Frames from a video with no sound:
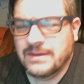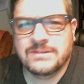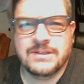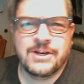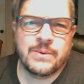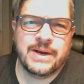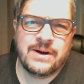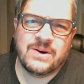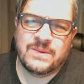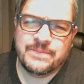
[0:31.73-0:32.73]
So here we
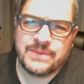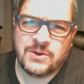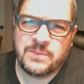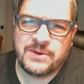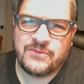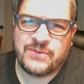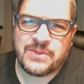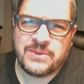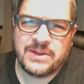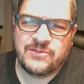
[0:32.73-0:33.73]
go. A little bit of
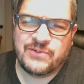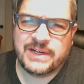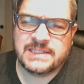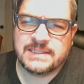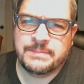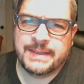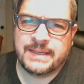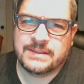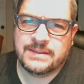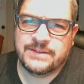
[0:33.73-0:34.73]
fatherly advice
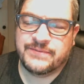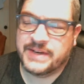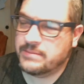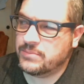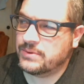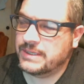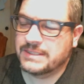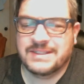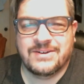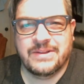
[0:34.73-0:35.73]
about the
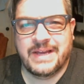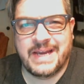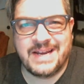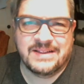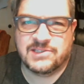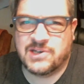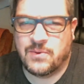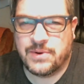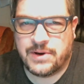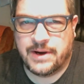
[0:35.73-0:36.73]
fanboys and all the hate that's
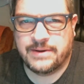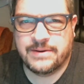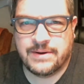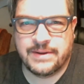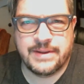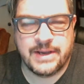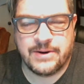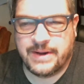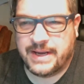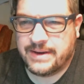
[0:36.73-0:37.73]
going on the
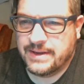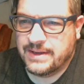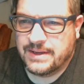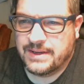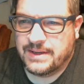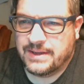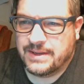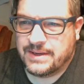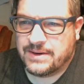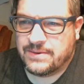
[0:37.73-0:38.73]
internet.
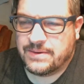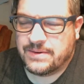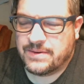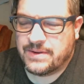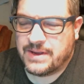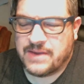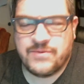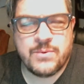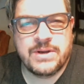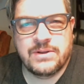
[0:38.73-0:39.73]
You know,
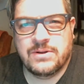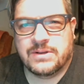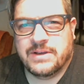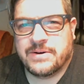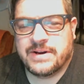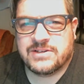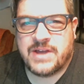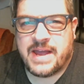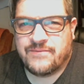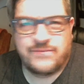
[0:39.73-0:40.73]
everywhere you look, the internet is
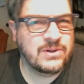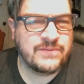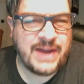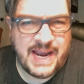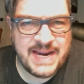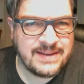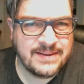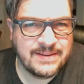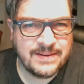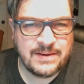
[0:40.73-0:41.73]
full of
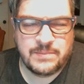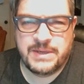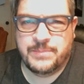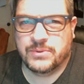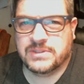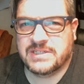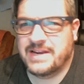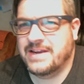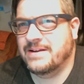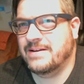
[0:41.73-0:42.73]
hate and people
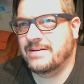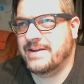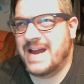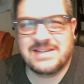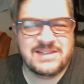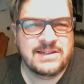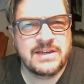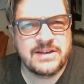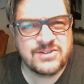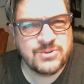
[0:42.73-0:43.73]
saying nasty
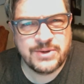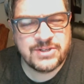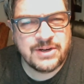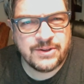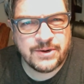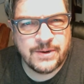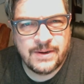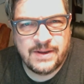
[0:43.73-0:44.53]
things to each other.